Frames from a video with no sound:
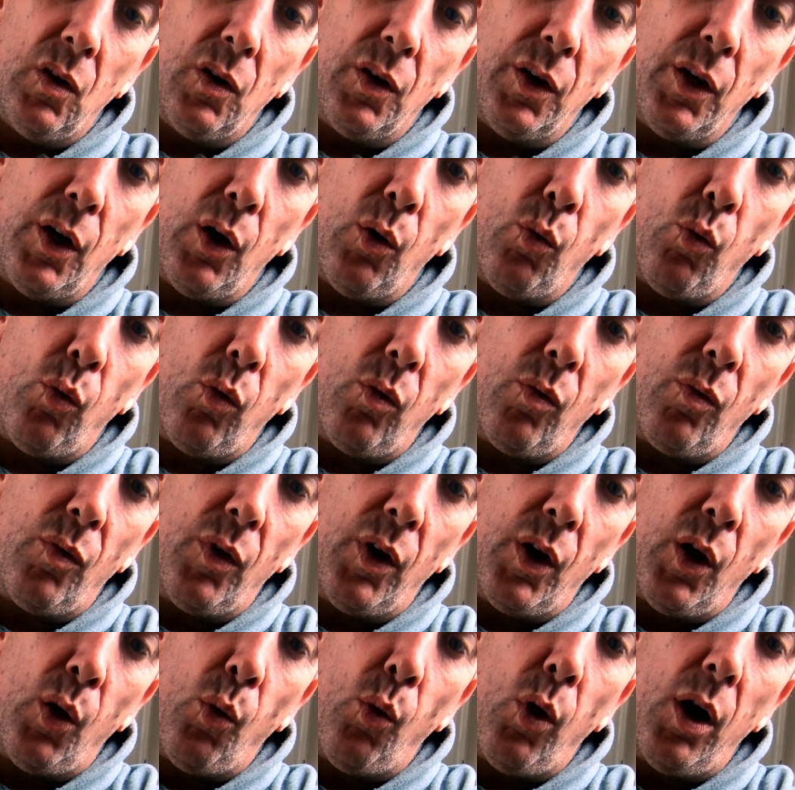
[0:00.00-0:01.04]
You
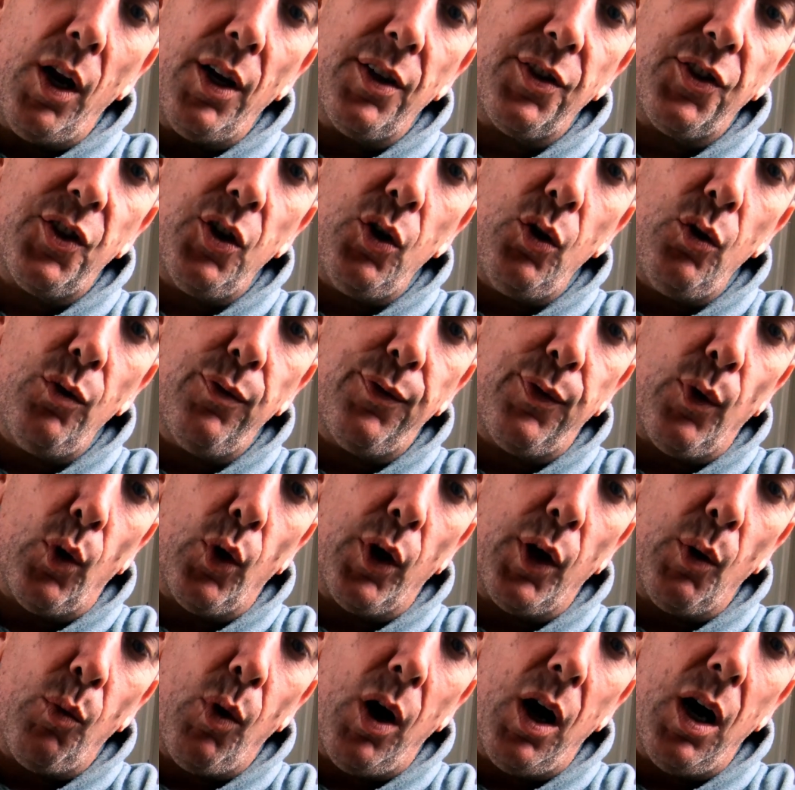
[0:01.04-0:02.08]
don't want it too full.
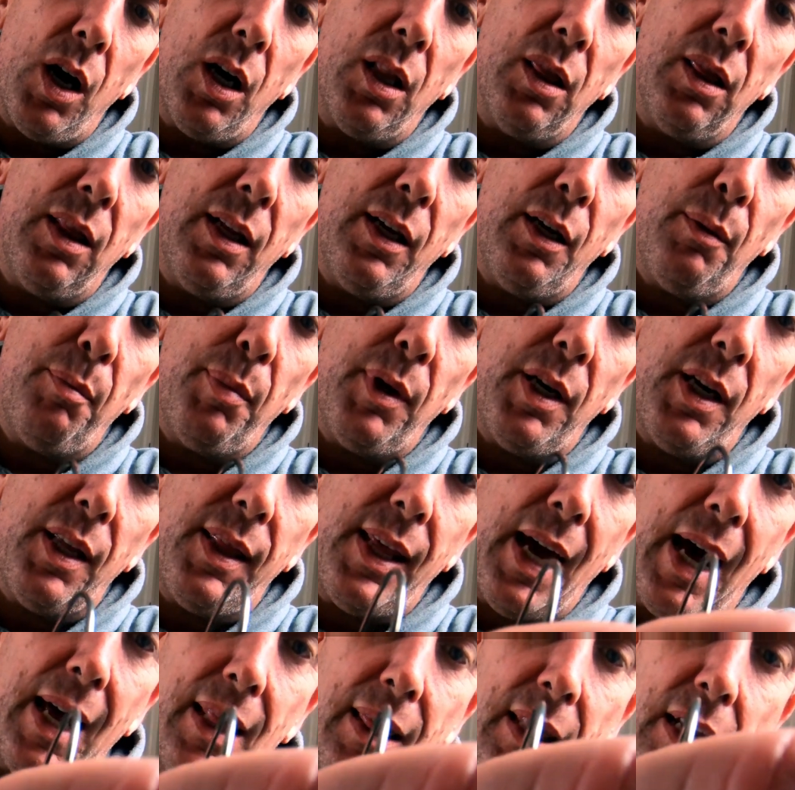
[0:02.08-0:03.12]
You want a little bit of
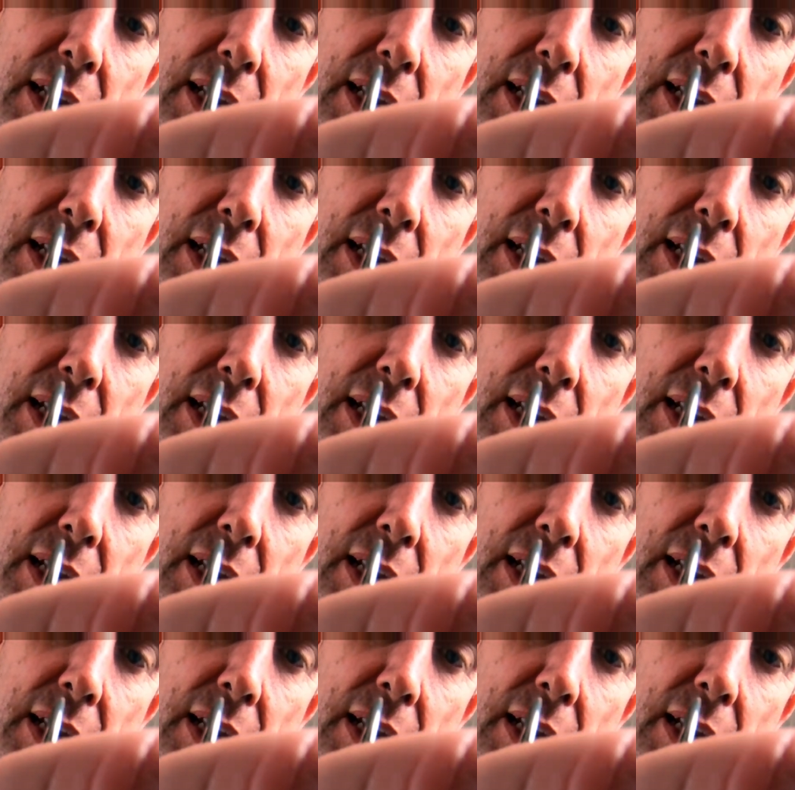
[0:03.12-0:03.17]
that